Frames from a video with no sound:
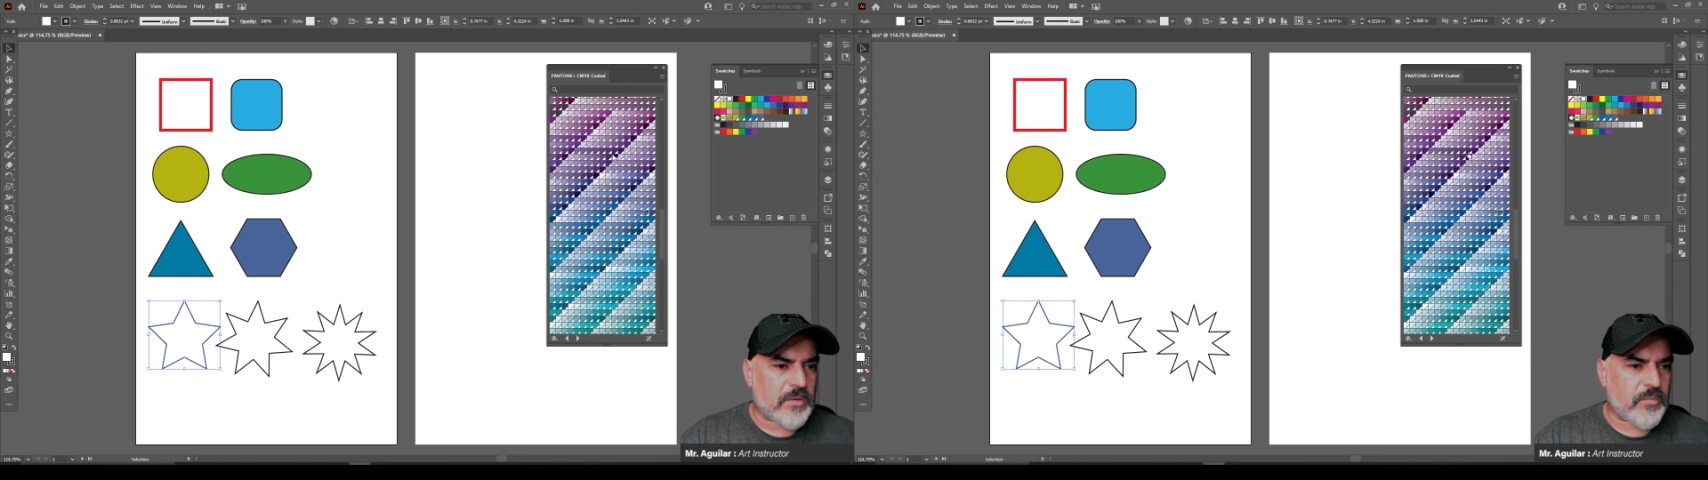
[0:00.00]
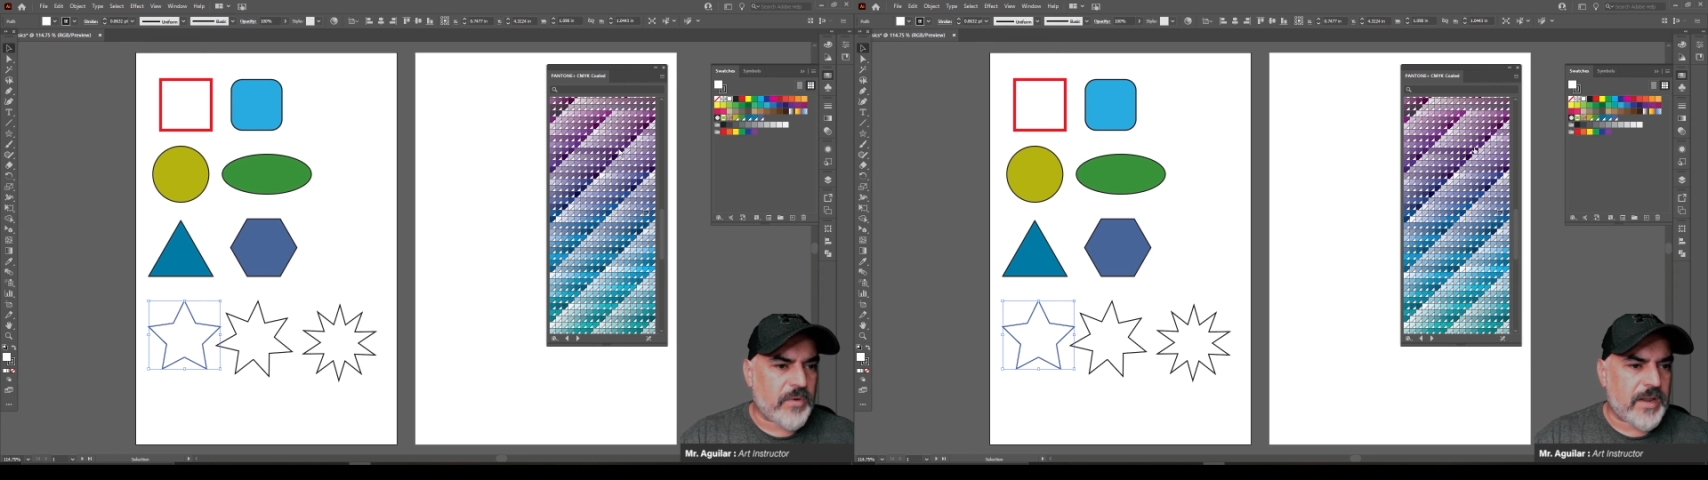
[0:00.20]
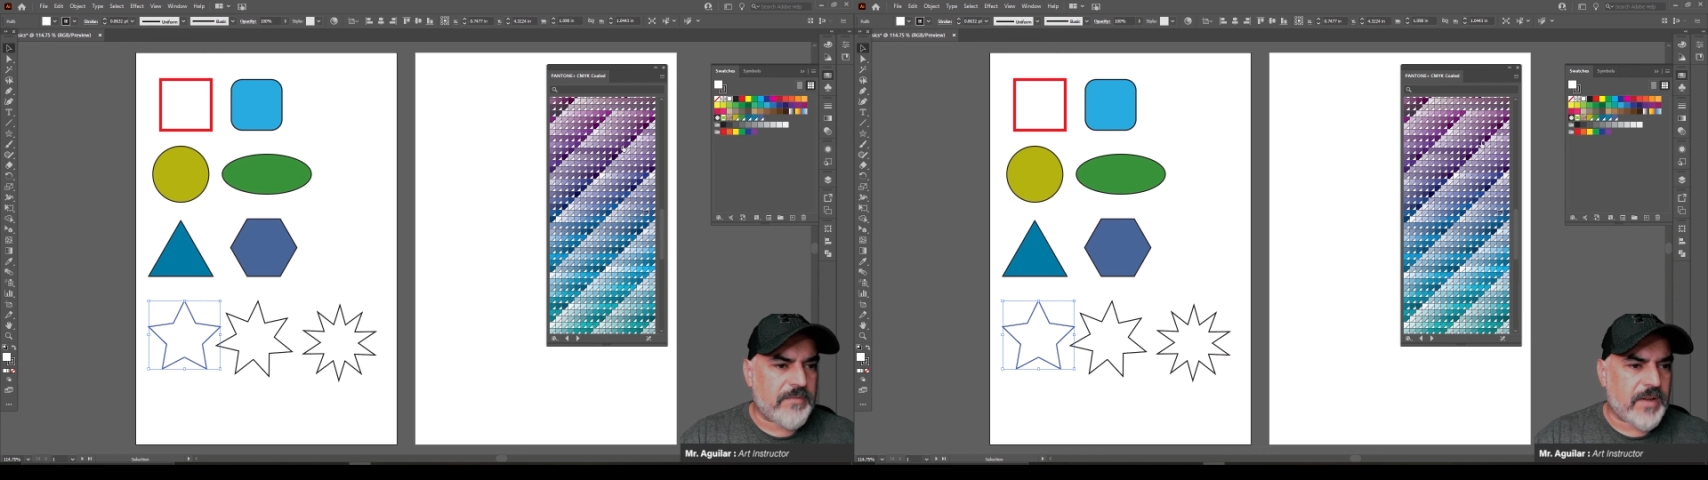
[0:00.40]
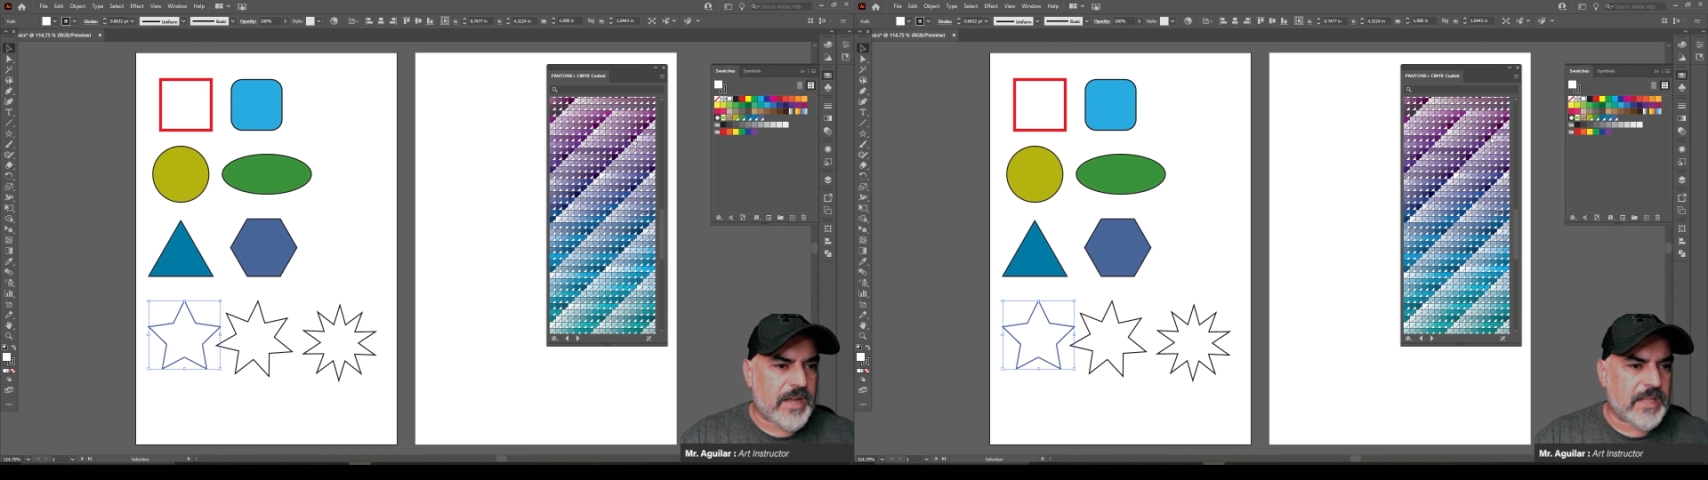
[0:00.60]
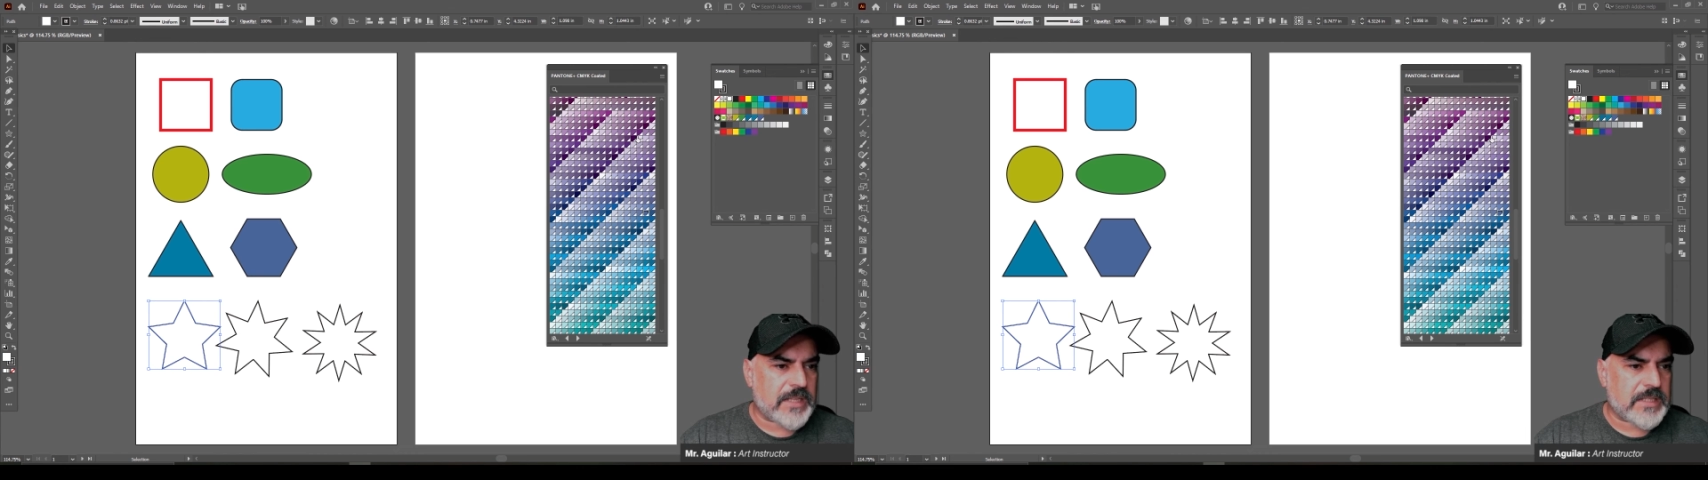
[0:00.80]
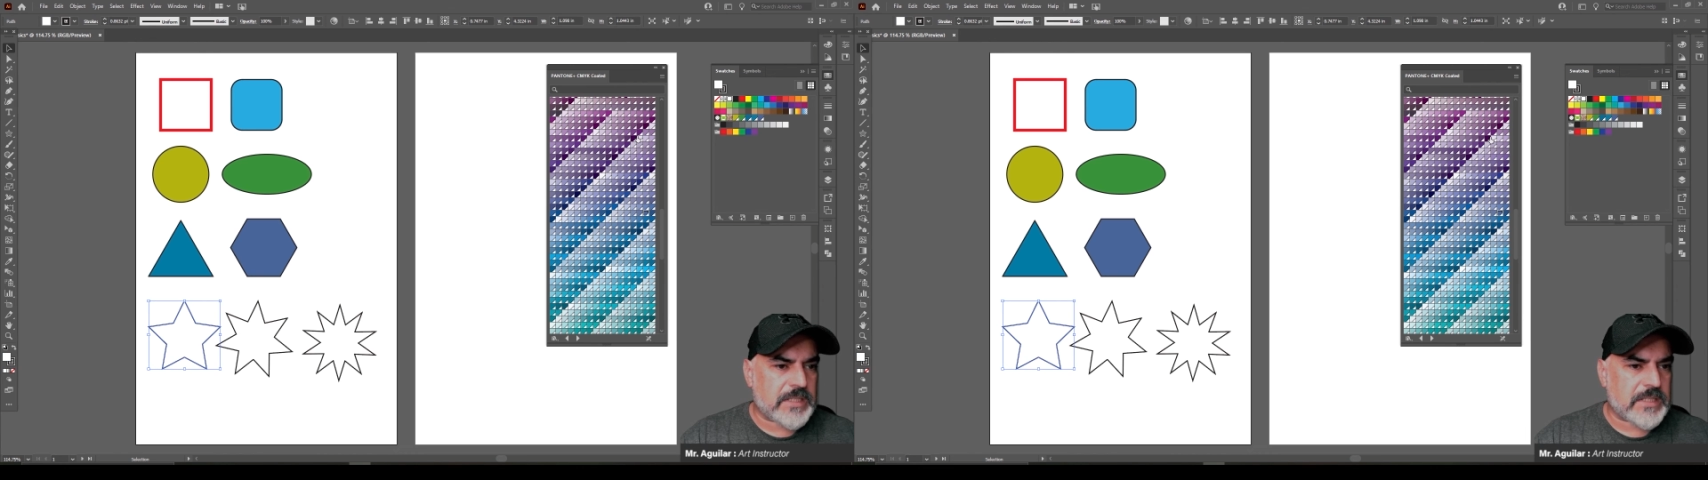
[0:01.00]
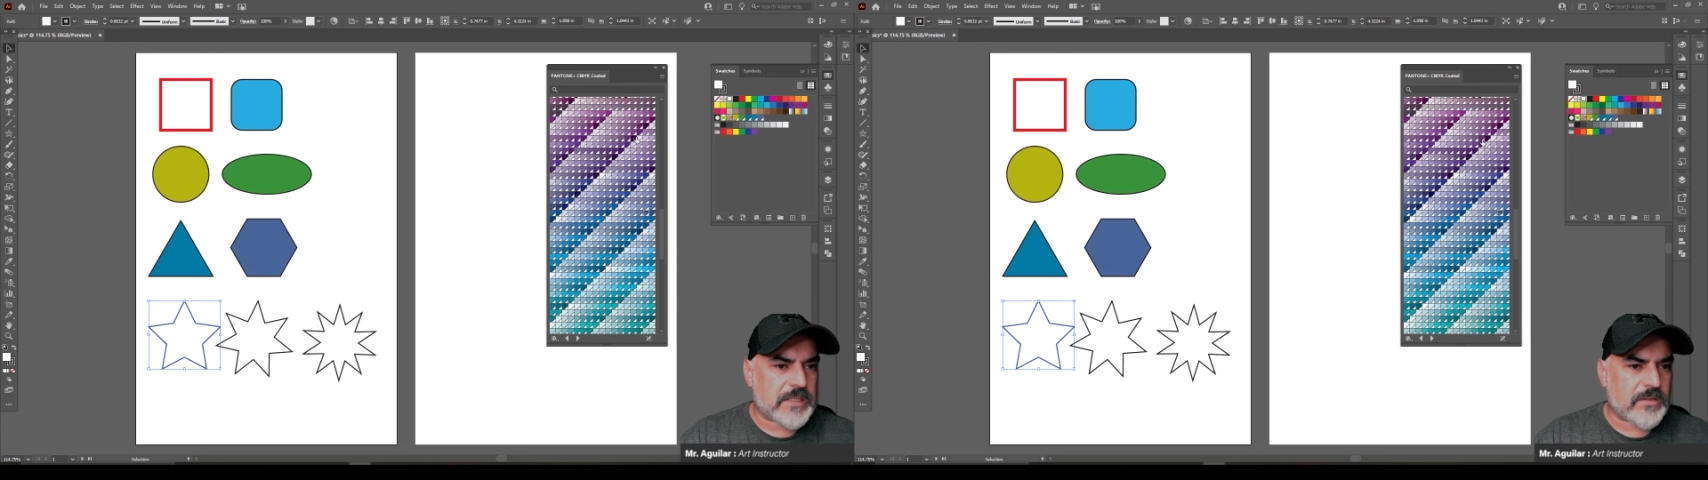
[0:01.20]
red violet.